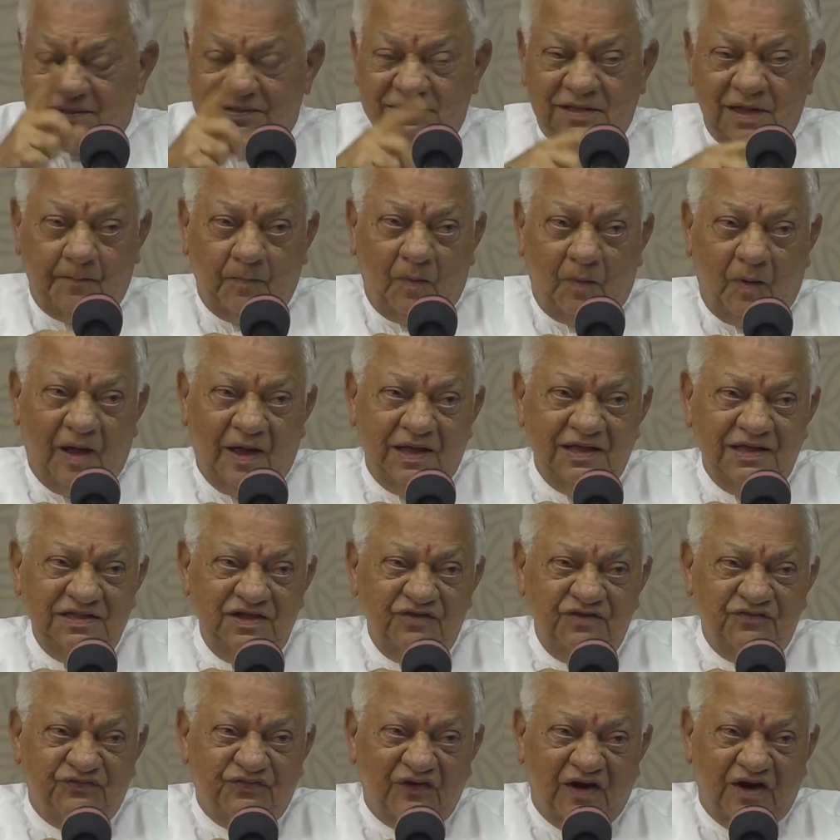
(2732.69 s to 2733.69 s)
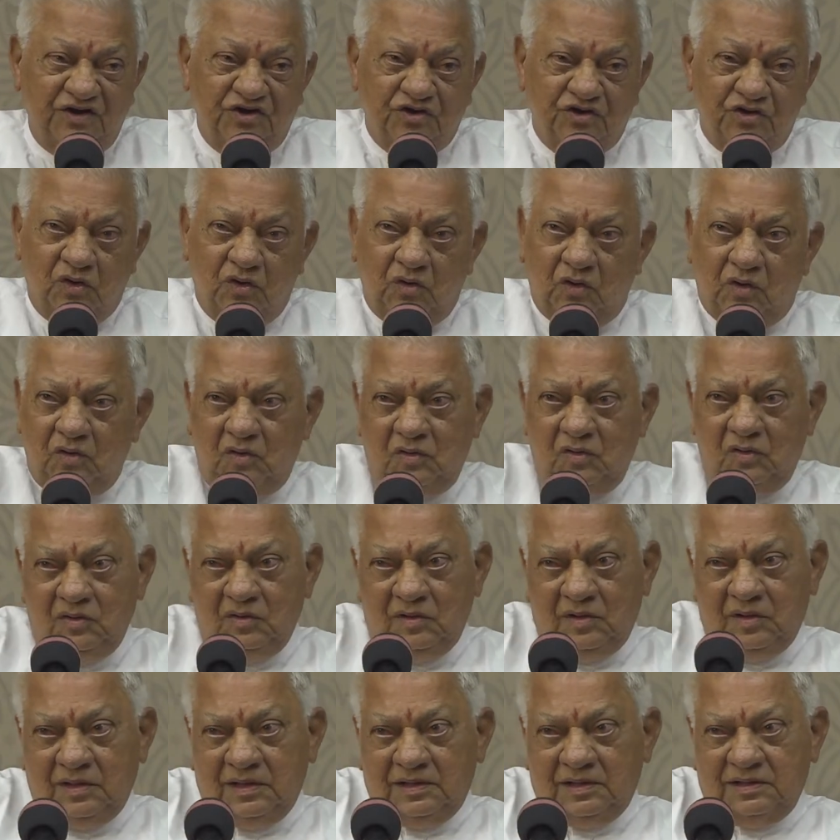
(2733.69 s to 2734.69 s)
the boy in the front row,
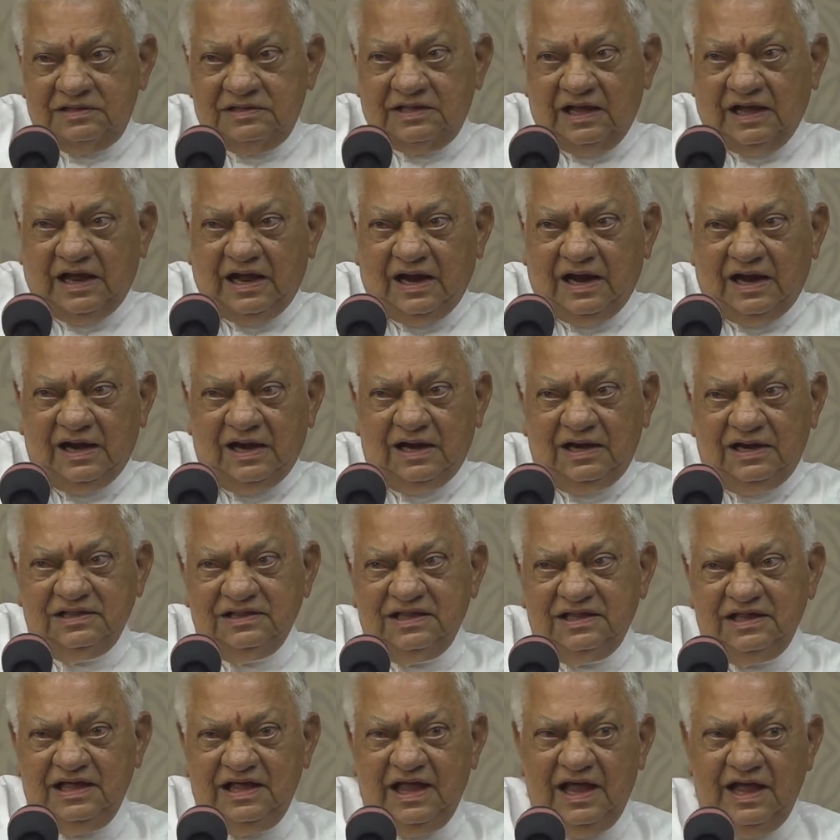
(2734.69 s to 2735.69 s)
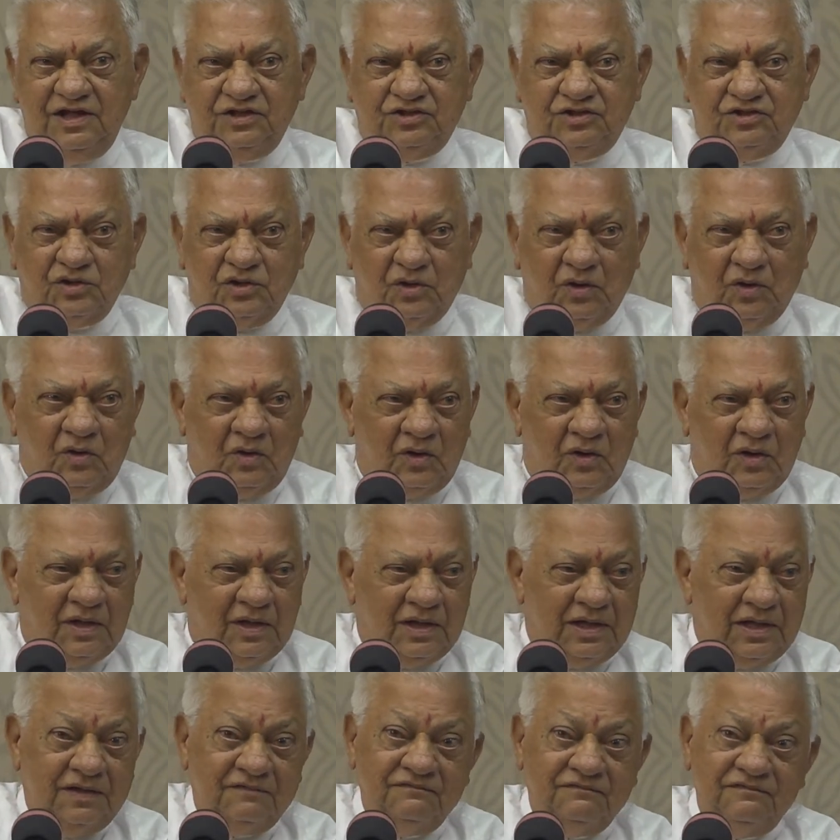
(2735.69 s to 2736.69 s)
the girl in the 8th row,
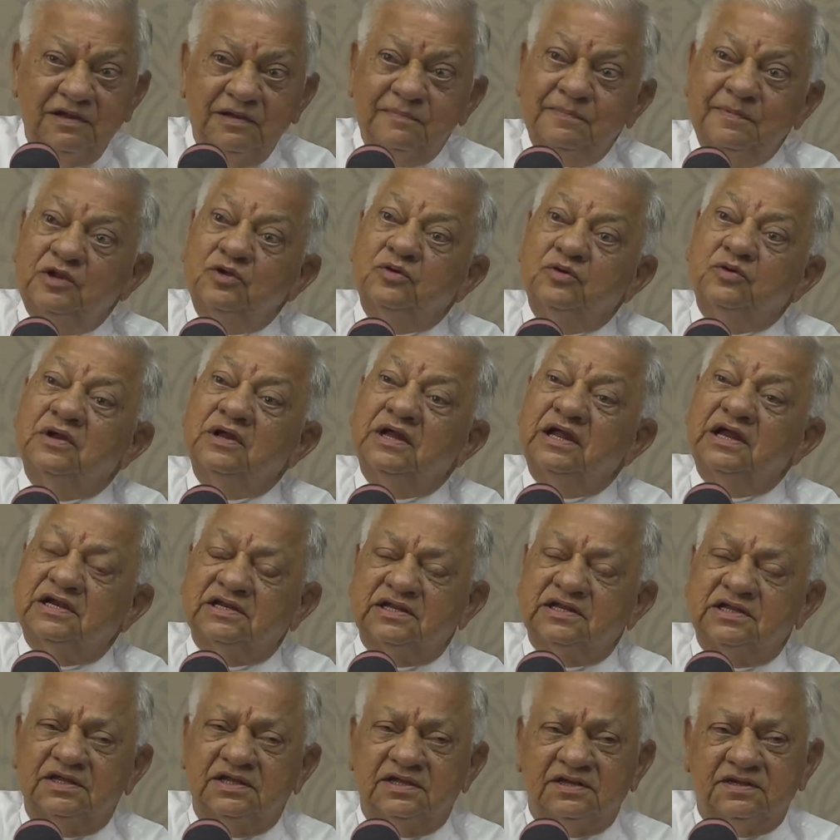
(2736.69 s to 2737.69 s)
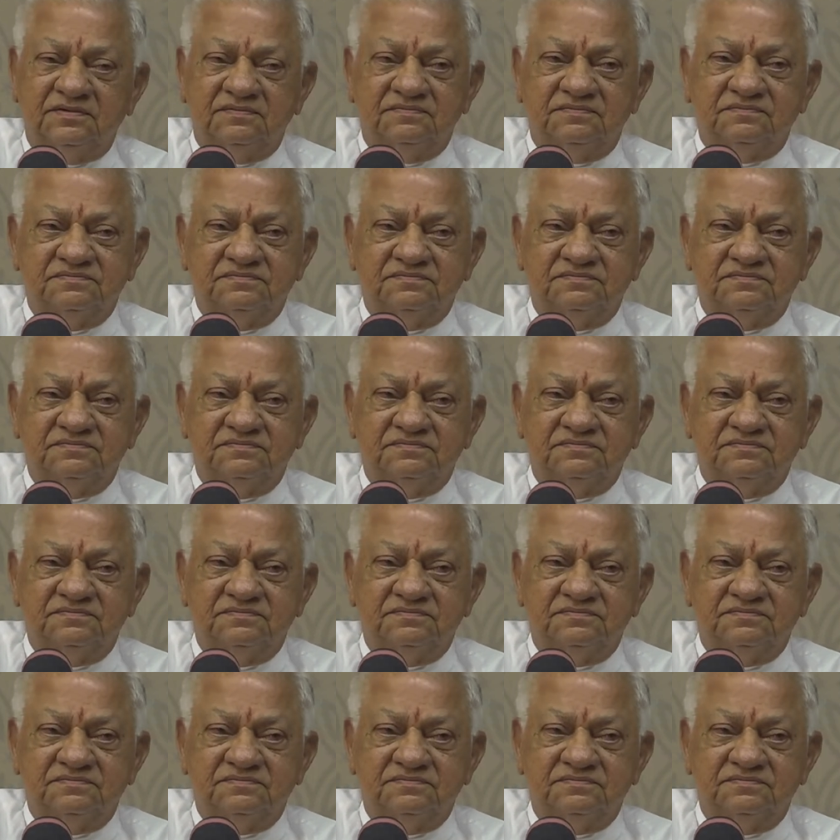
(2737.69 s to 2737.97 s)
he will be looking at her.